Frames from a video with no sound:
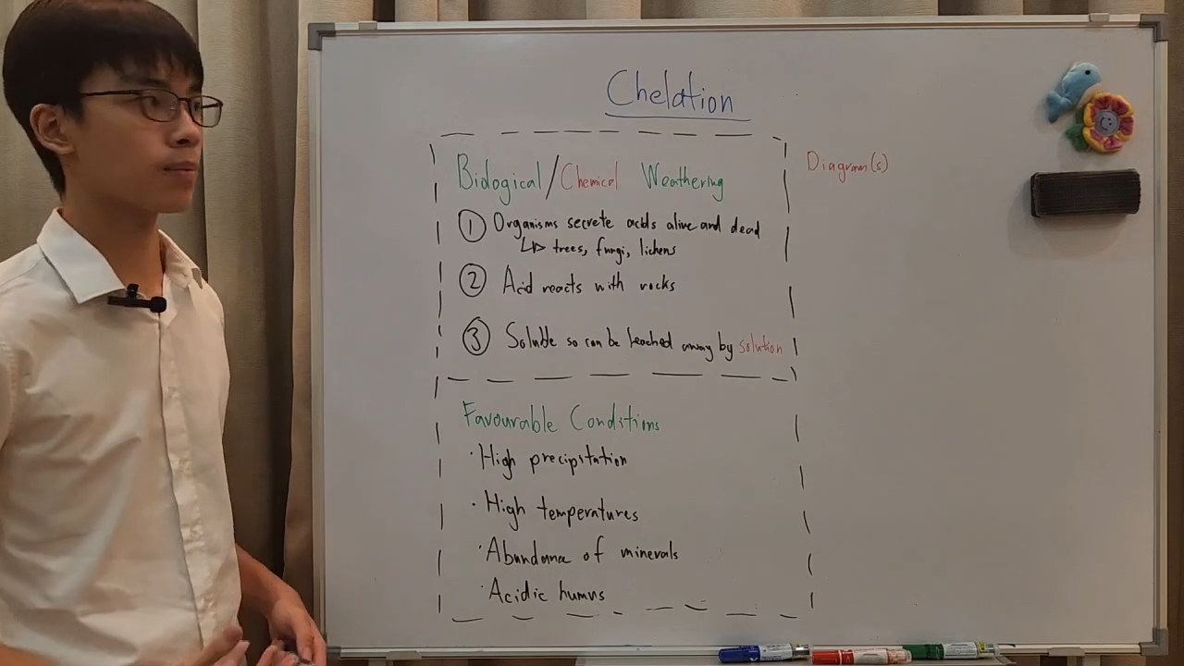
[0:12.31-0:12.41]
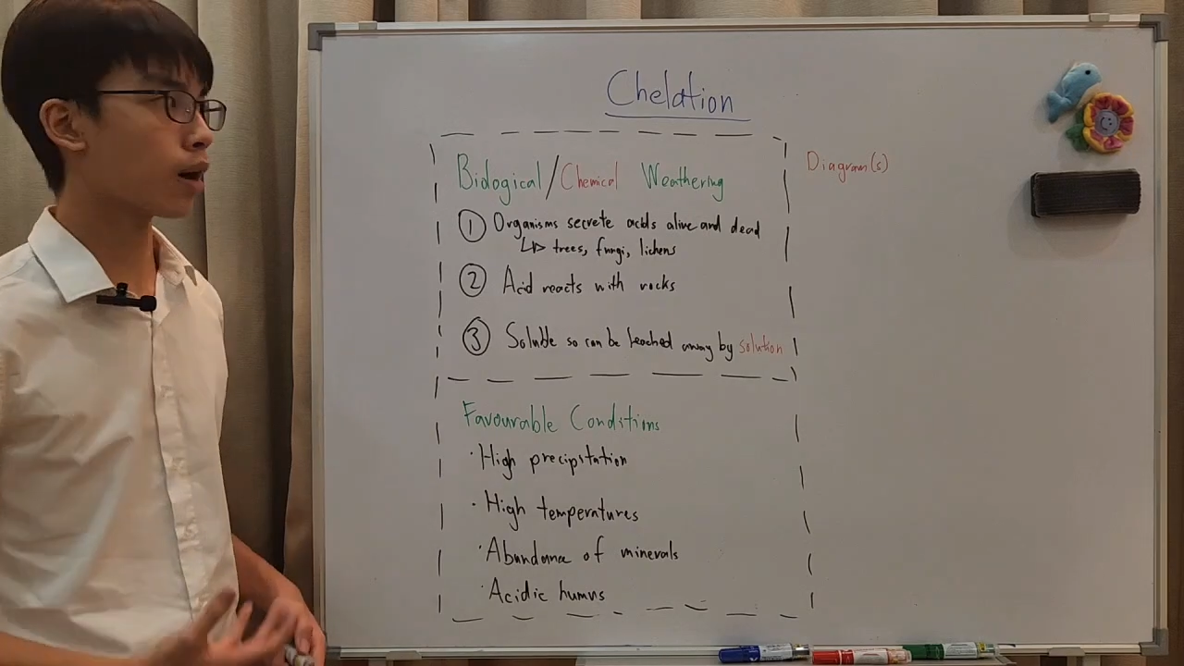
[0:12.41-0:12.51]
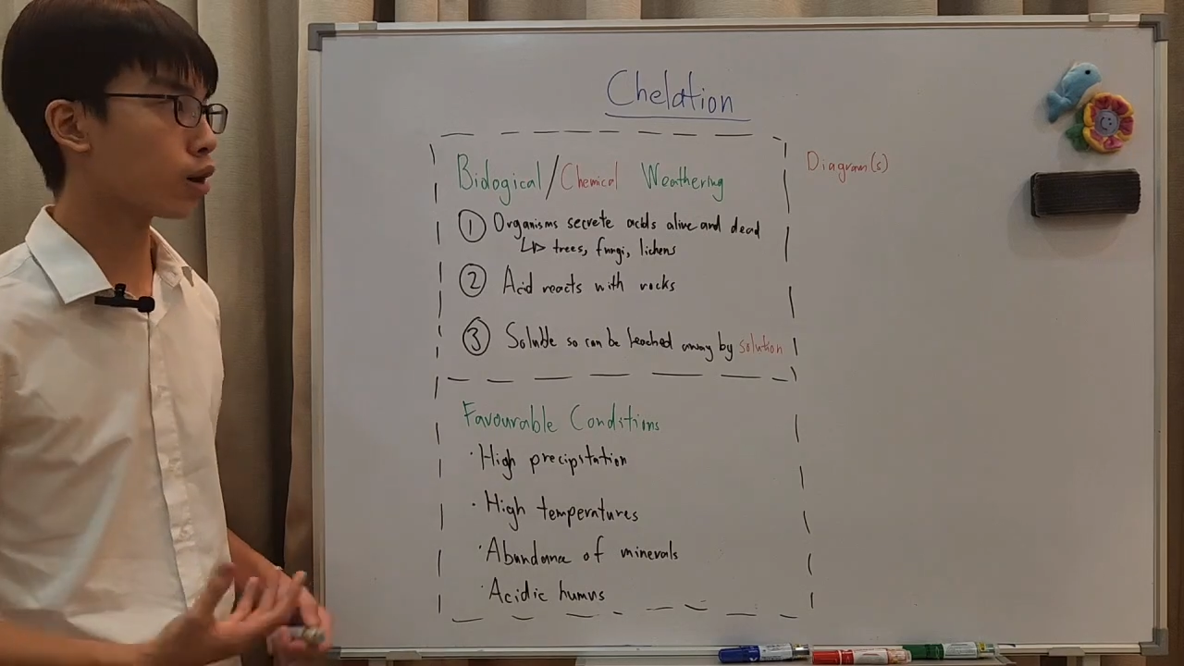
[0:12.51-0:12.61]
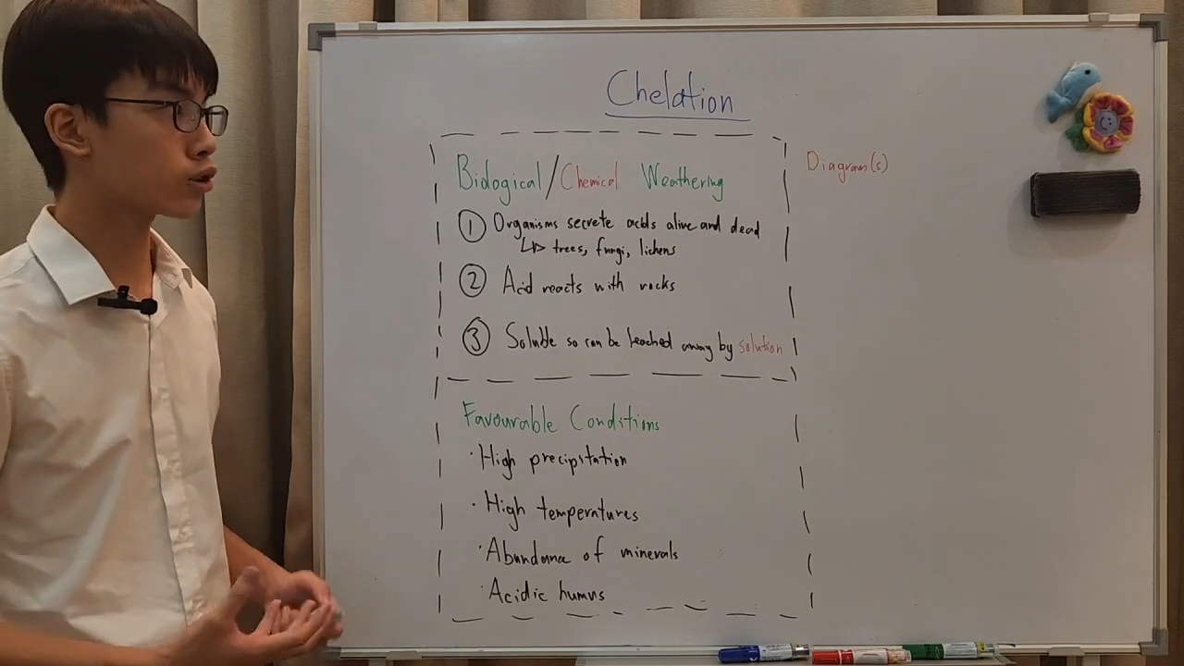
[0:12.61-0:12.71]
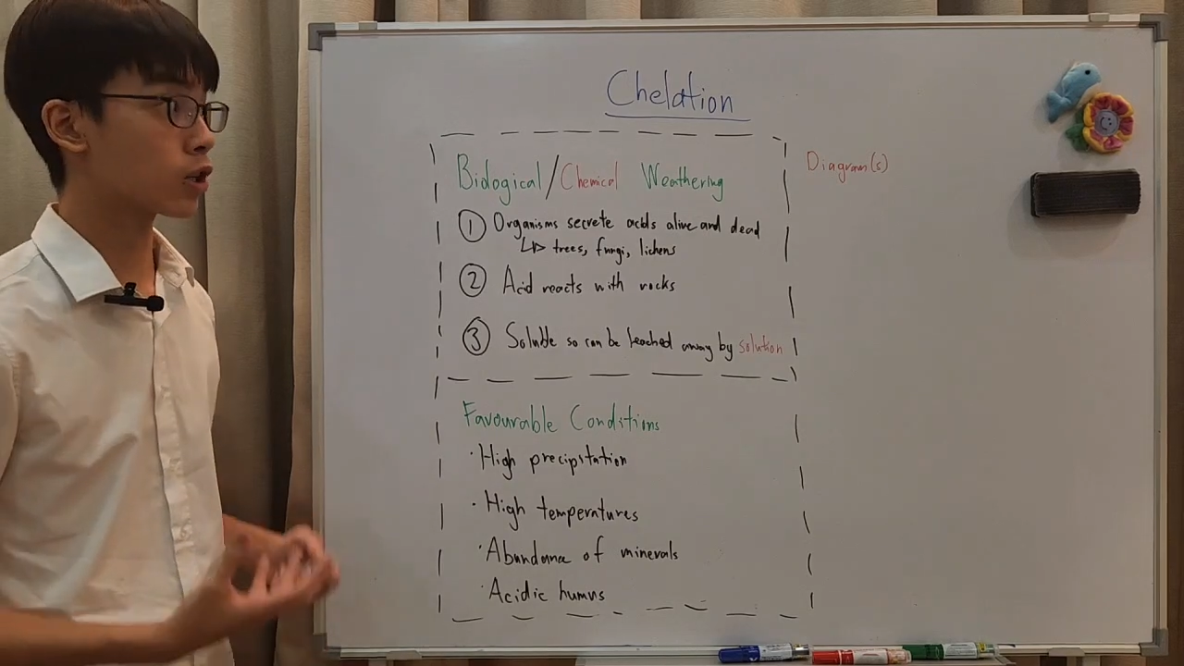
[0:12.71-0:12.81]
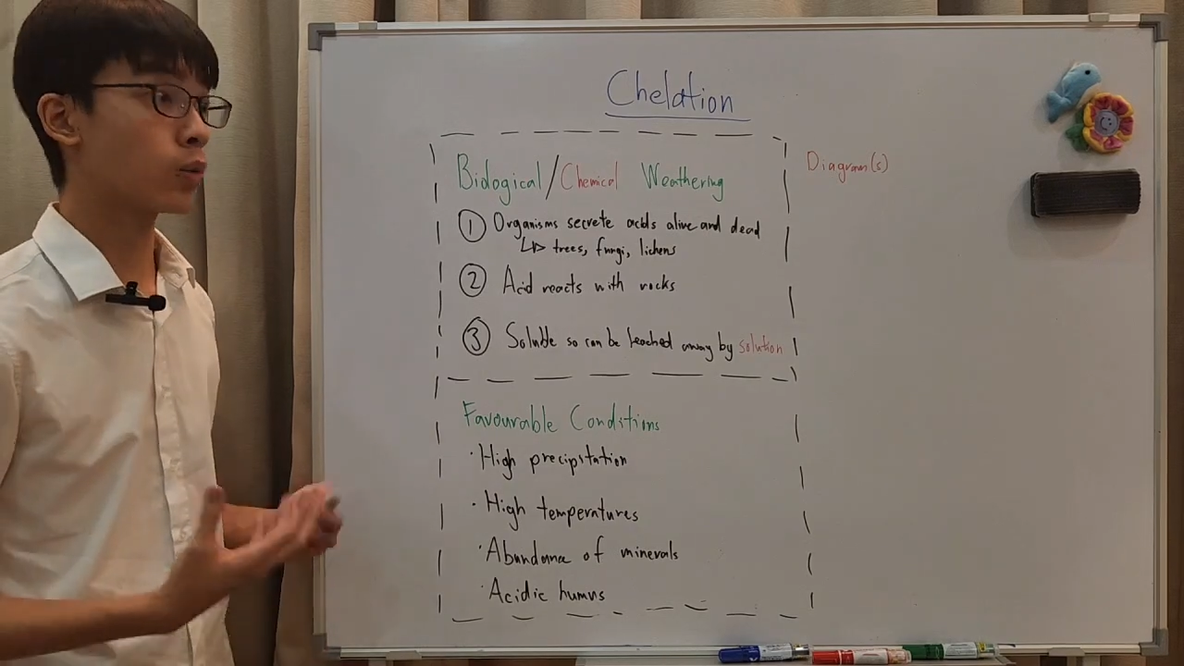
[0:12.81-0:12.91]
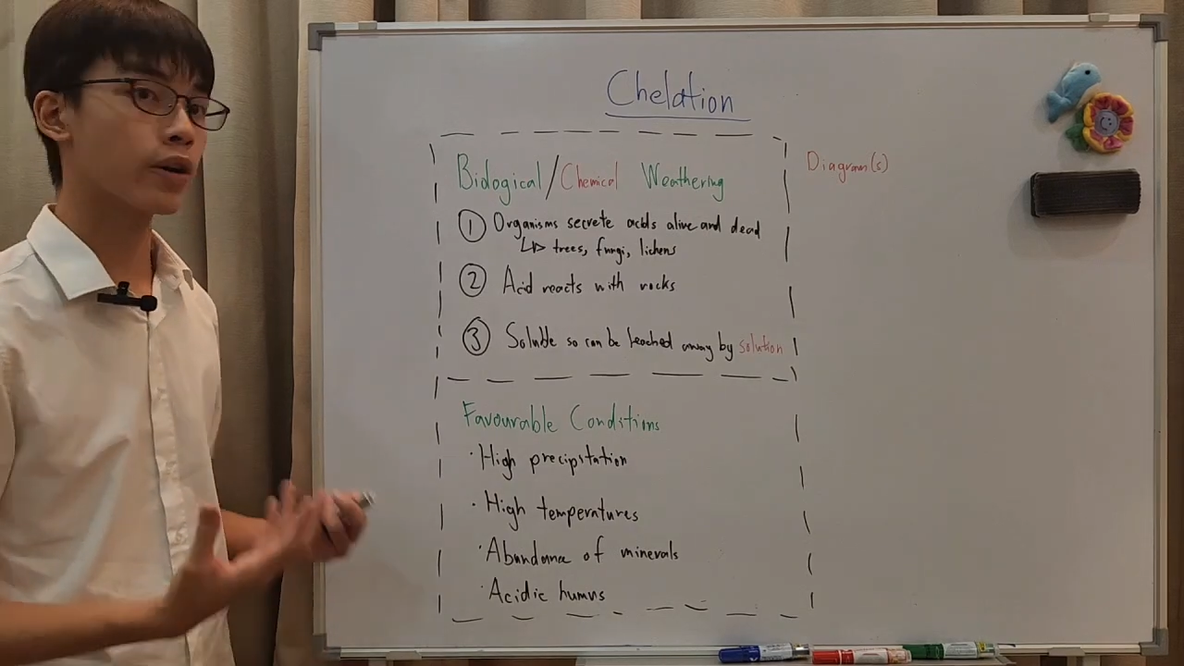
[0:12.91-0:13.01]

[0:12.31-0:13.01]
a biological